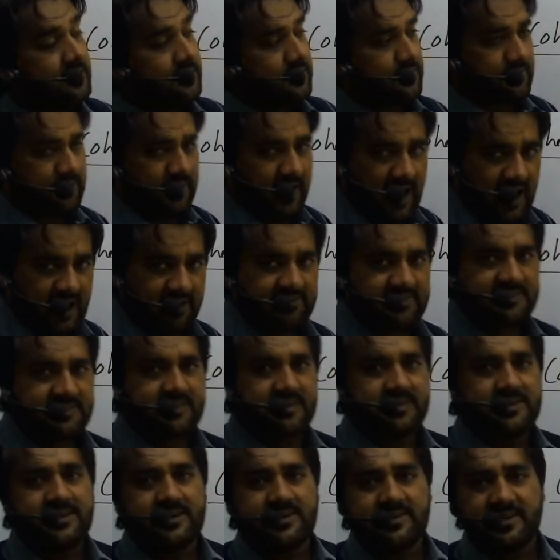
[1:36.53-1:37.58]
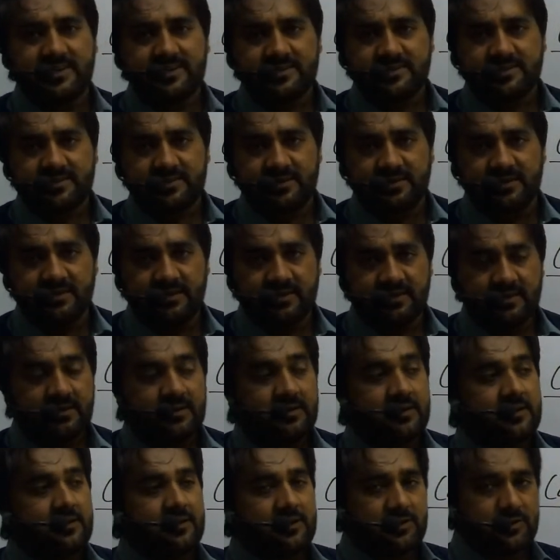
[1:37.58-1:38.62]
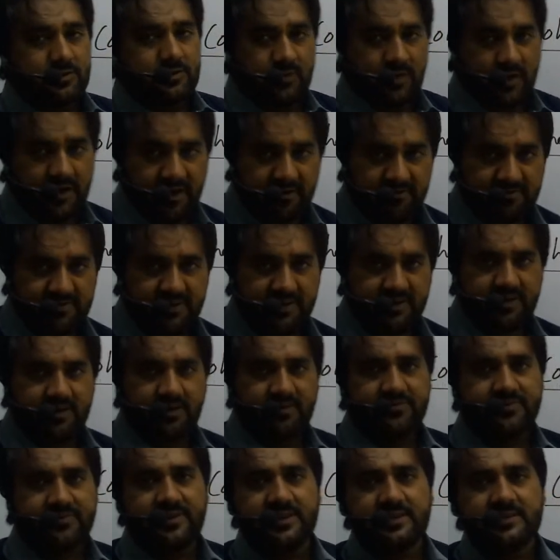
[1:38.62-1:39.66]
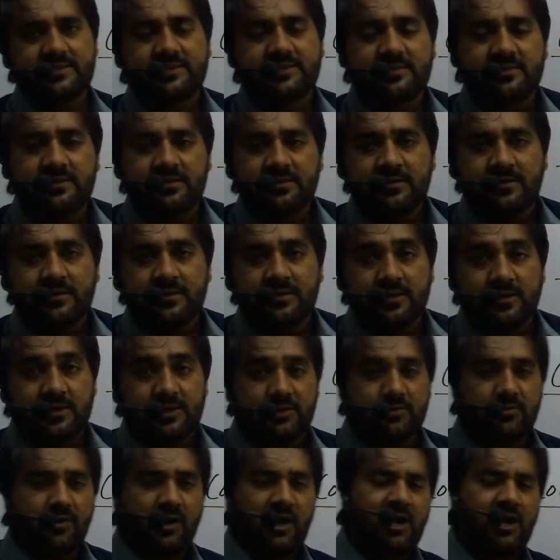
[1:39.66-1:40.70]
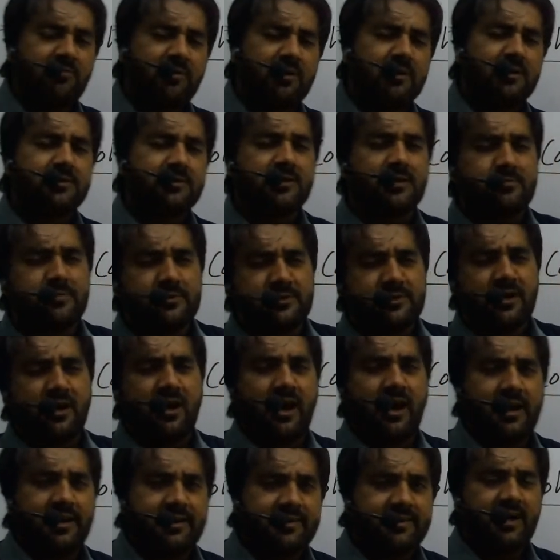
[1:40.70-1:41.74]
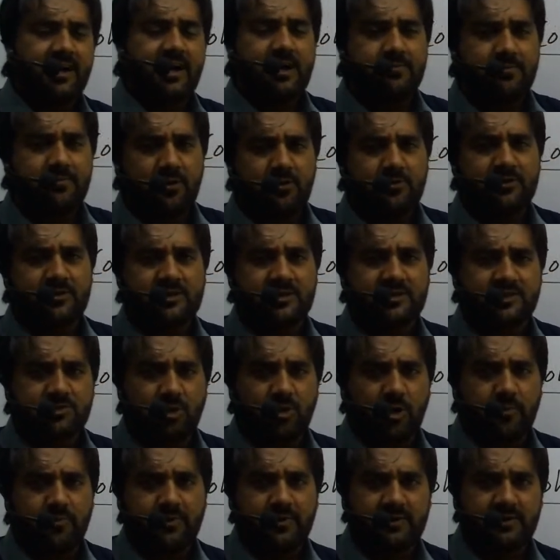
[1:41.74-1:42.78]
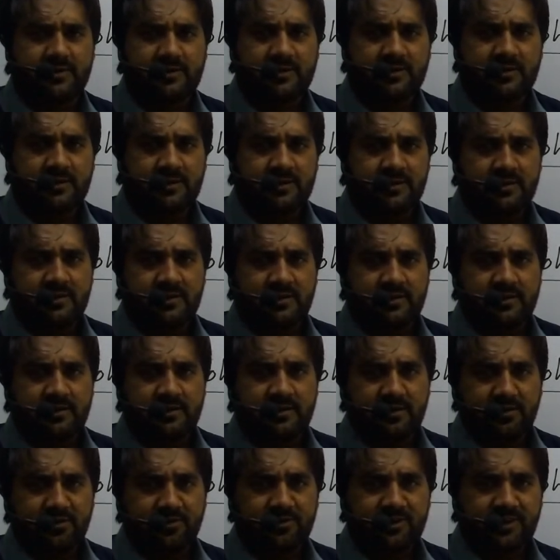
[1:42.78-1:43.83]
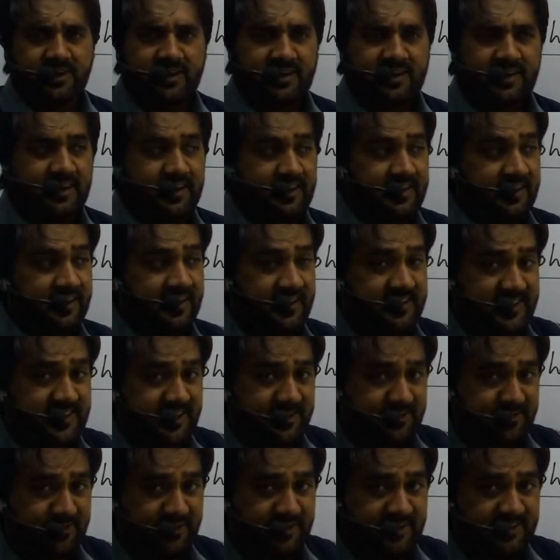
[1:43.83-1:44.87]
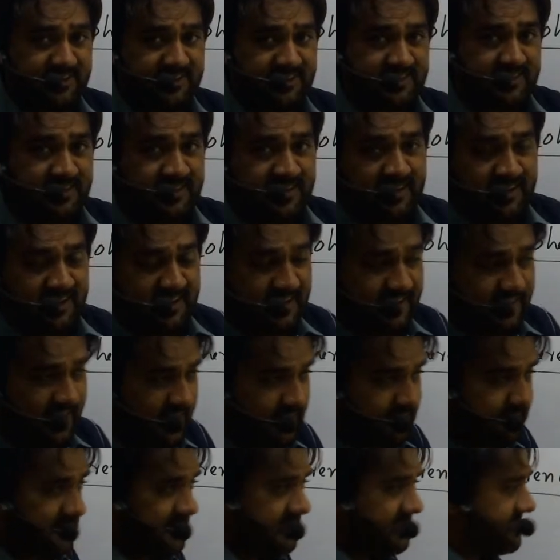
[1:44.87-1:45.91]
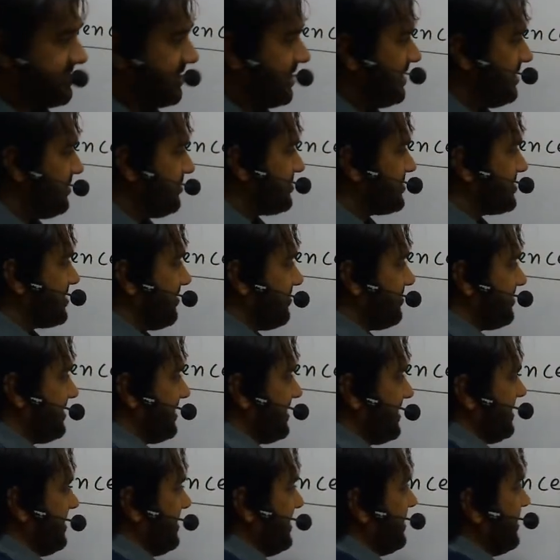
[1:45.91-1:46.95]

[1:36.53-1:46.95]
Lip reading: You have studied this, you are aware of this, you have a little bit idea about this topic. Okay, in other words, let me tell you something.